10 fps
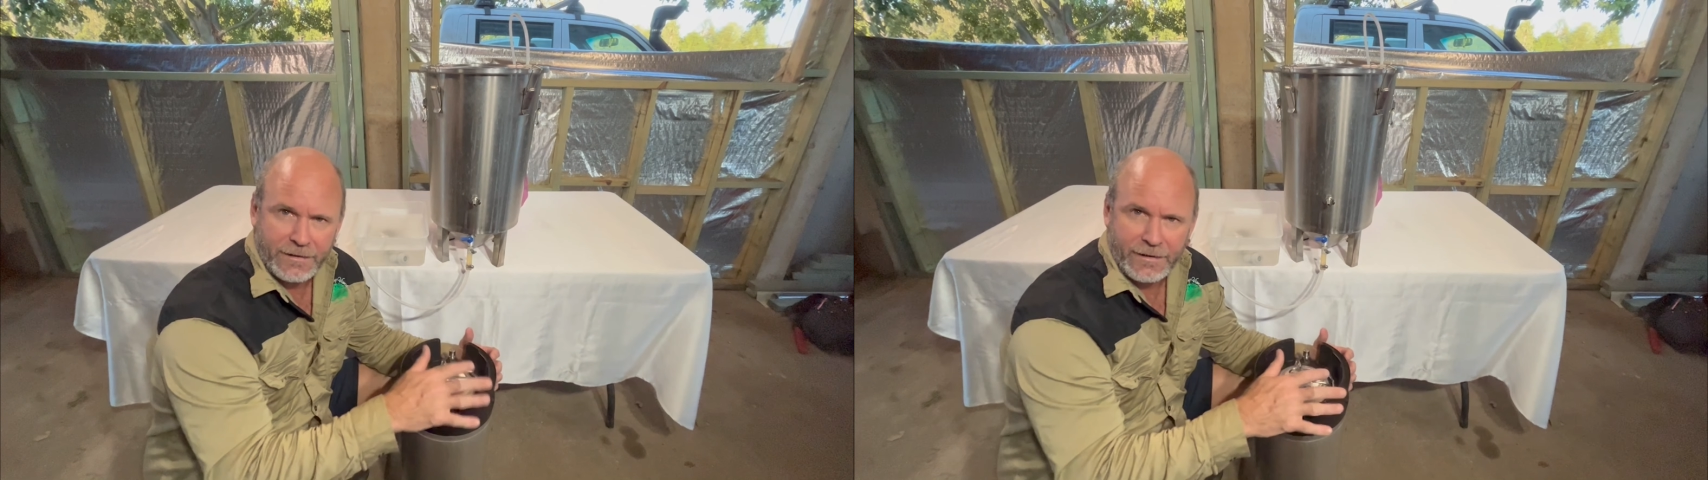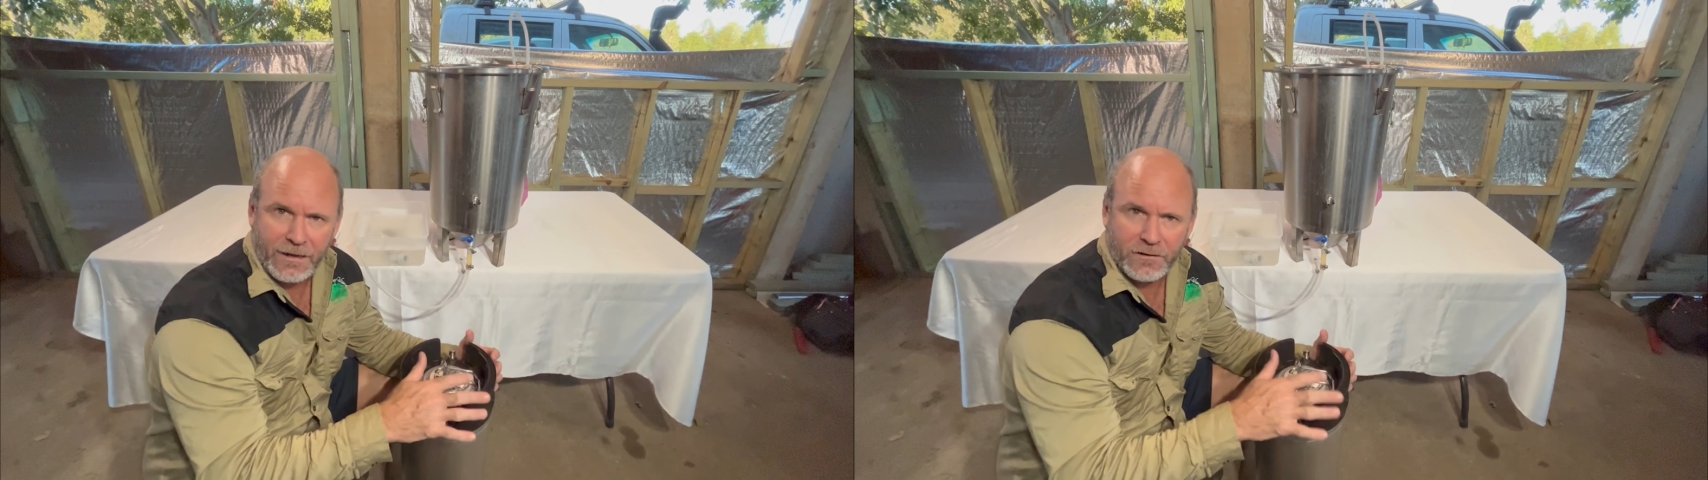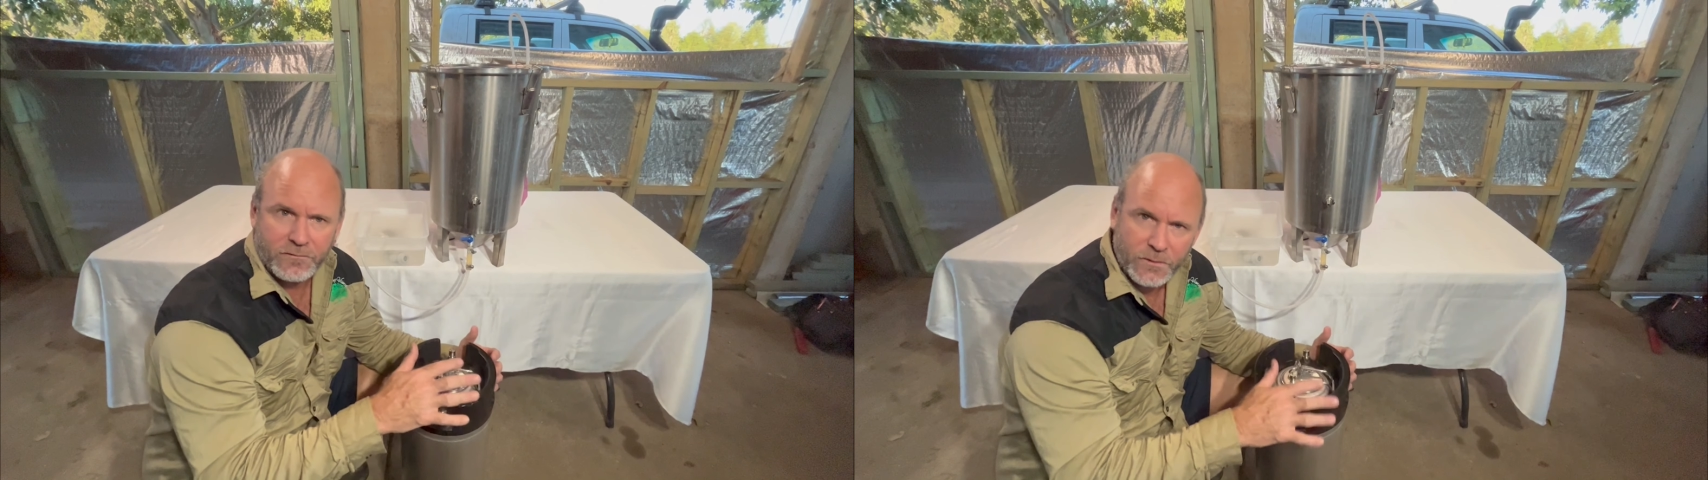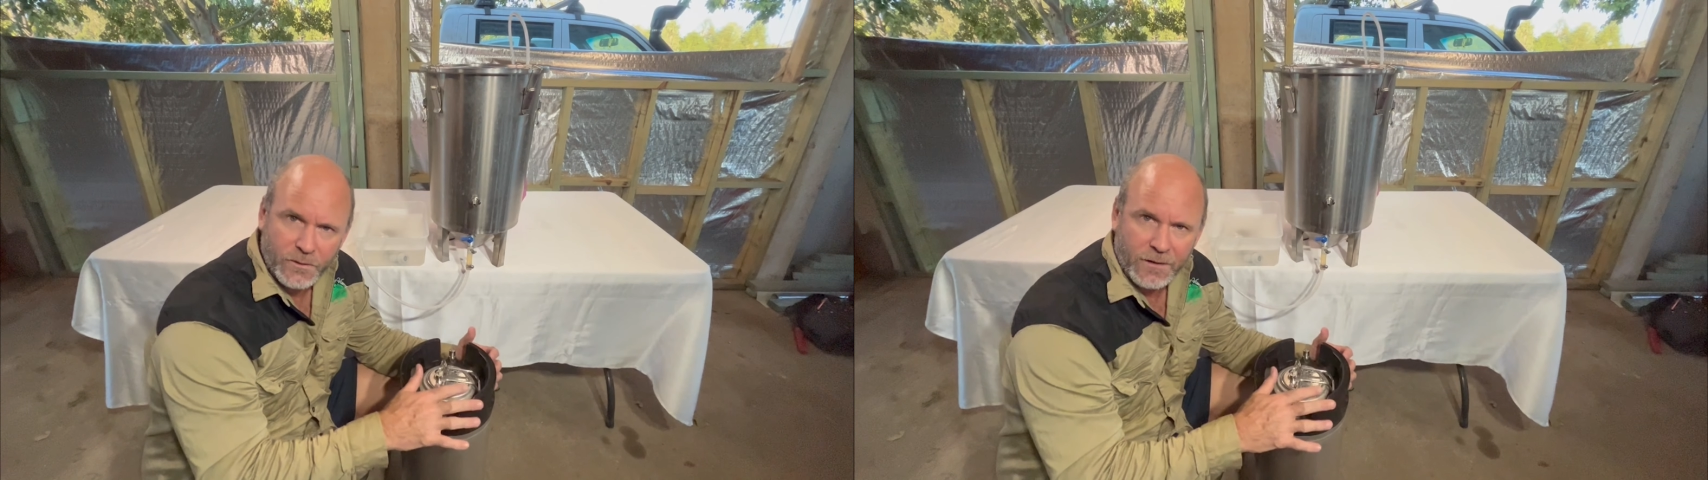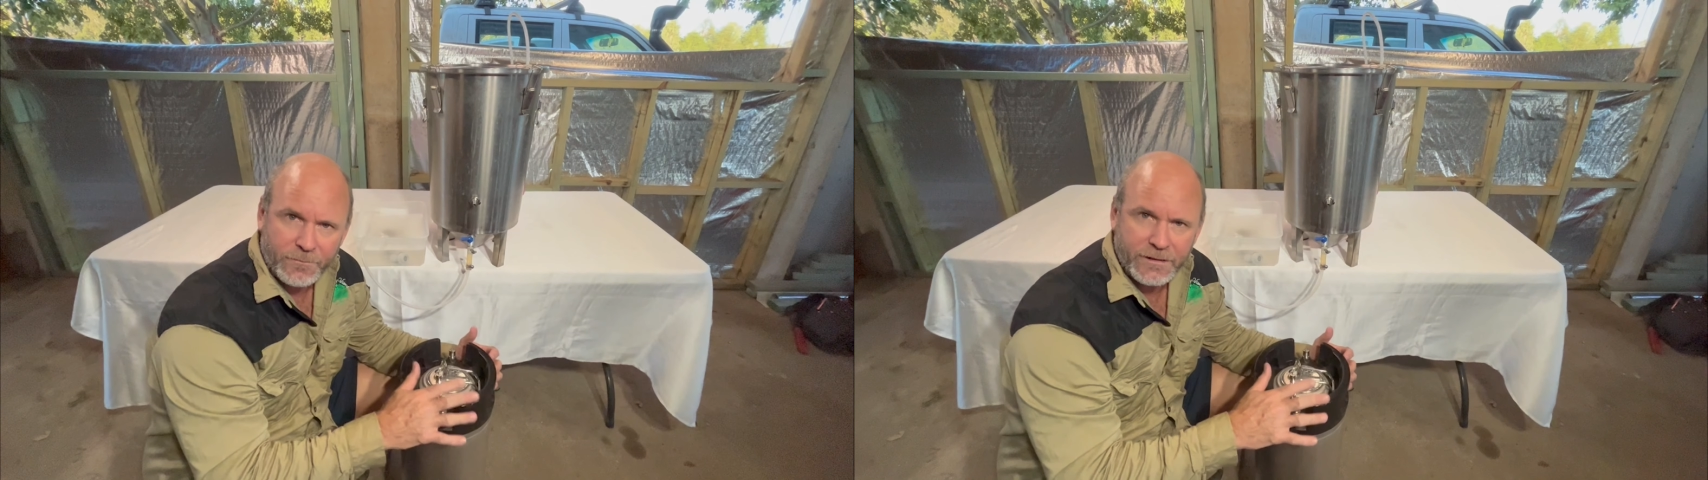it out, filled it
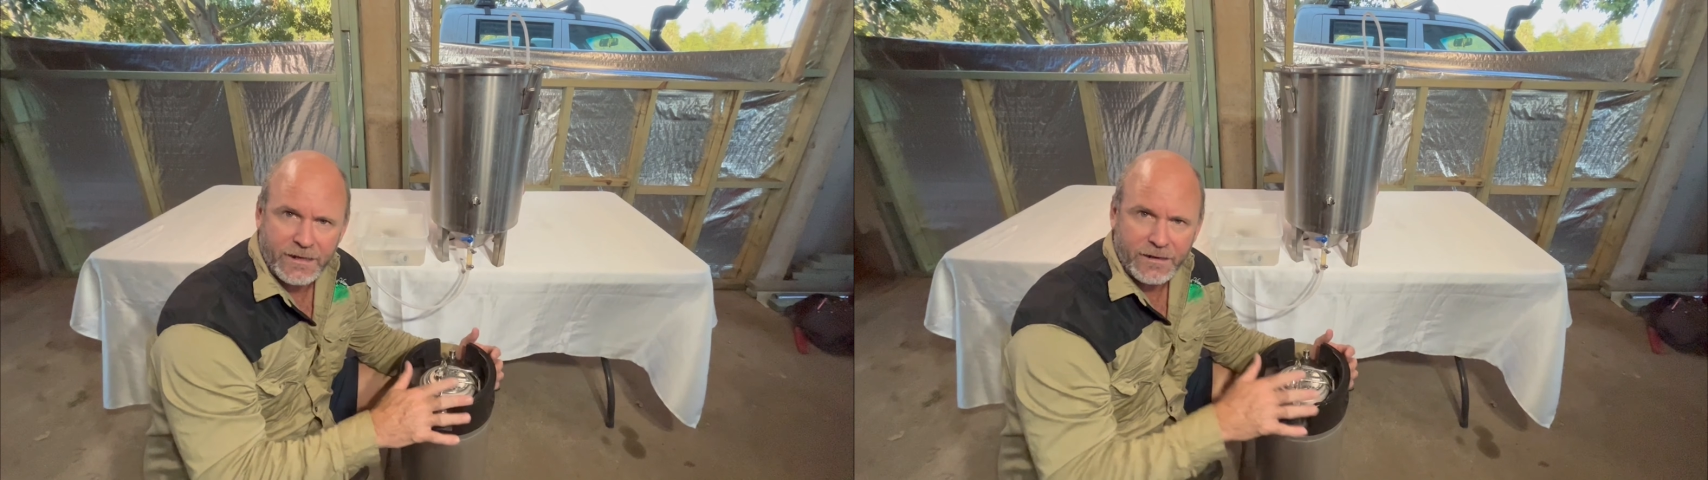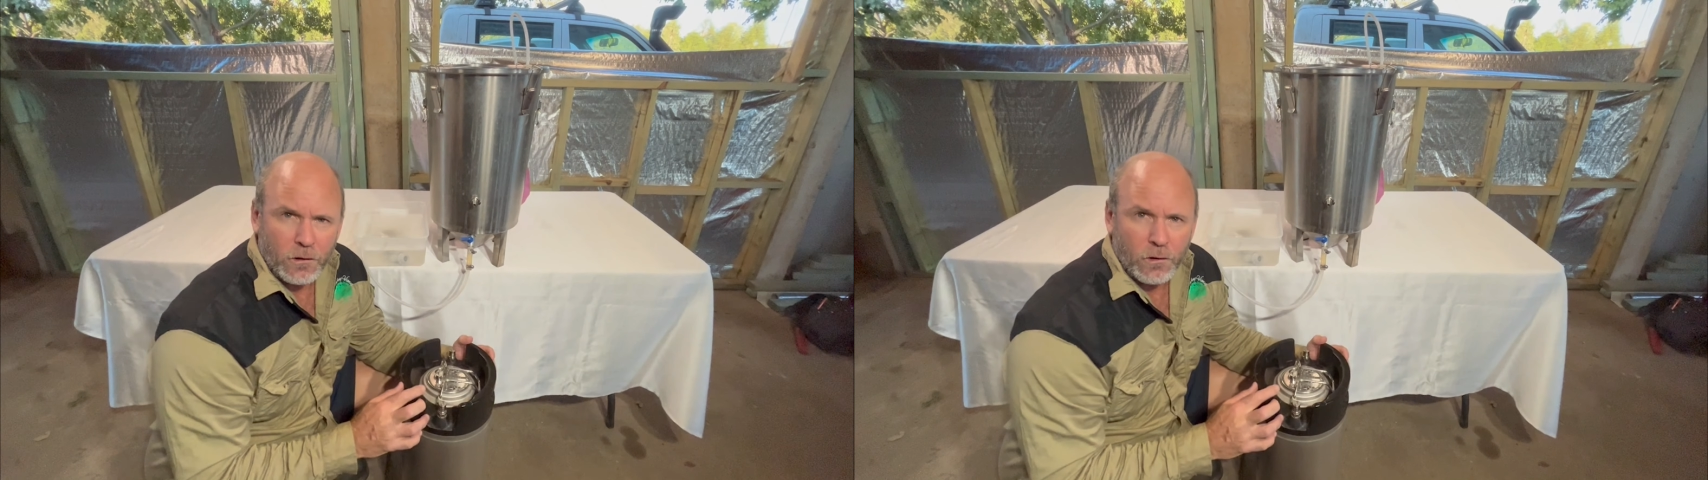up again.